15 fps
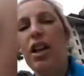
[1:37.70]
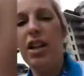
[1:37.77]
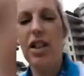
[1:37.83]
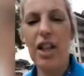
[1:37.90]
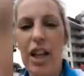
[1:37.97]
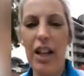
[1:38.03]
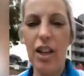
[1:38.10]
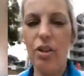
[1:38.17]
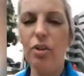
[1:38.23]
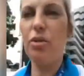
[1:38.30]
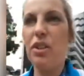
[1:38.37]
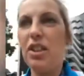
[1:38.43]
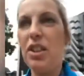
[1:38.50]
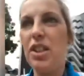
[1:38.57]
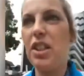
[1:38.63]
taking all
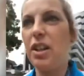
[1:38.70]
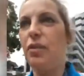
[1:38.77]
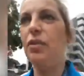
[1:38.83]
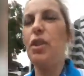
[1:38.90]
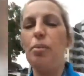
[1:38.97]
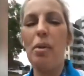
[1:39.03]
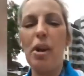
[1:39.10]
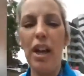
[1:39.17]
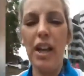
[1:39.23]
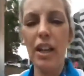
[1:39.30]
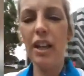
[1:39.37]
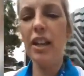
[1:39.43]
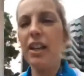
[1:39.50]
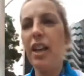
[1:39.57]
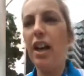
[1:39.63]
this stuff to my
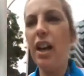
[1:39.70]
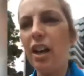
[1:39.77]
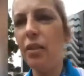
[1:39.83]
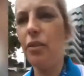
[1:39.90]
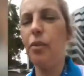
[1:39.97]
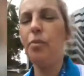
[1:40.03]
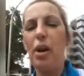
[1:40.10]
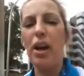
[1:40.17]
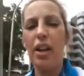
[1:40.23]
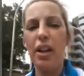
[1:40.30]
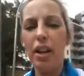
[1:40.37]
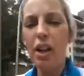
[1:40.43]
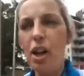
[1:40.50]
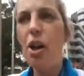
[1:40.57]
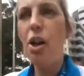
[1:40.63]
car for my
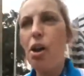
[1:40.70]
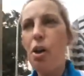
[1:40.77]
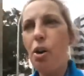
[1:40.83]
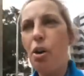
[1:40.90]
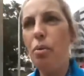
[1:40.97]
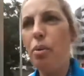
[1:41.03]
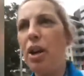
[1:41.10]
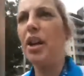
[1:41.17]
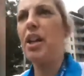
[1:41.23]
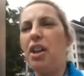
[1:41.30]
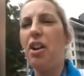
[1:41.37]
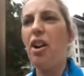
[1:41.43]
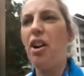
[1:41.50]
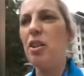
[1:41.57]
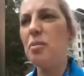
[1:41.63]
work at
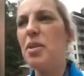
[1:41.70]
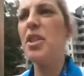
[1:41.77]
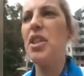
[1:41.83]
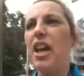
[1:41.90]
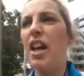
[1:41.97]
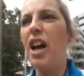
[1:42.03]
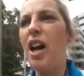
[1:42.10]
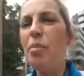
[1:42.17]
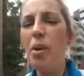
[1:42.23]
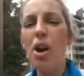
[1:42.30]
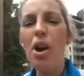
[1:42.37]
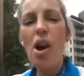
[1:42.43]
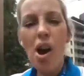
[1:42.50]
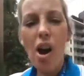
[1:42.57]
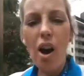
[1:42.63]
home setup.
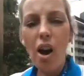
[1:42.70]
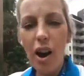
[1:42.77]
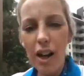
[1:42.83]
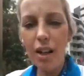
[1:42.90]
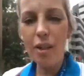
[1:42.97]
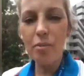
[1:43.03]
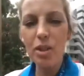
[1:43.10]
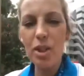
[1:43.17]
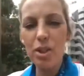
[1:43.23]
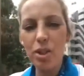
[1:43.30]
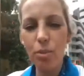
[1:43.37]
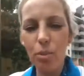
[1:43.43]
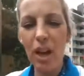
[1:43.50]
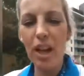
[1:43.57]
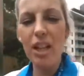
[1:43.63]
I am
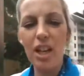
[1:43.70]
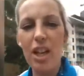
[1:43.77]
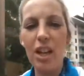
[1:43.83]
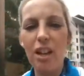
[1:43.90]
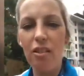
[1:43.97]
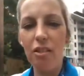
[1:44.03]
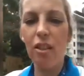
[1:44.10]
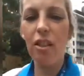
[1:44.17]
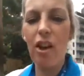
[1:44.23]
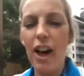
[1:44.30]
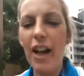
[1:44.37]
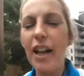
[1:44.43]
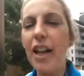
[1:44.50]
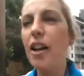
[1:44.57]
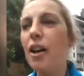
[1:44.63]
sweating
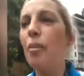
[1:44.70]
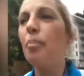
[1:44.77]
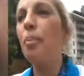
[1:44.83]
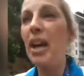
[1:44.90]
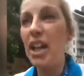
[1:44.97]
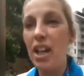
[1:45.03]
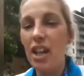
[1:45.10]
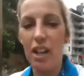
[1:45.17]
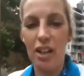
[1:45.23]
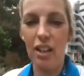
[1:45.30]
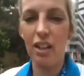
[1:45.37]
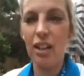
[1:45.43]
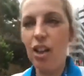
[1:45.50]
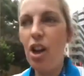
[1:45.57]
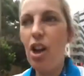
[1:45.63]
like a pig.
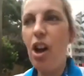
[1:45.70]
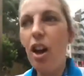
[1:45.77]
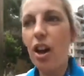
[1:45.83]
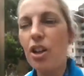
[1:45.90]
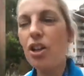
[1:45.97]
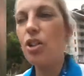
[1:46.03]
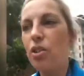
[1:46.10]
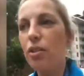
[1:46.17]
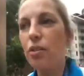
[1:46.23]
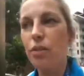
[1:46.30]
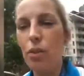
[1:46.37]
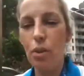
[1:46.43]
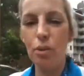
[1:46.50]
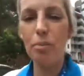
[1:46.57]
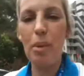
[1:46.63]
I should have
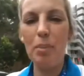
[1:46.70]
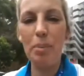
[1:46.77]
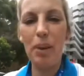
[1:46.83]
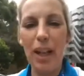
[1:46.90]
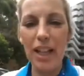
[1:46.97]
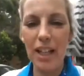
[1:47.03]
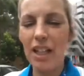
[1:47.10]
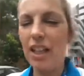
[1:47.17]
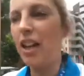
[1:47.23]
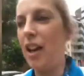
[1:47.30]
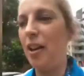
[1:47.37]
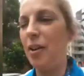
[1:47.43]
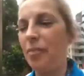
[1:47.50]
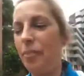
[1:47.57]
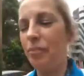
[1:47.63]
worn my bloody,
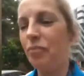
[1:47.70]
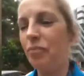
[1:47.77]
what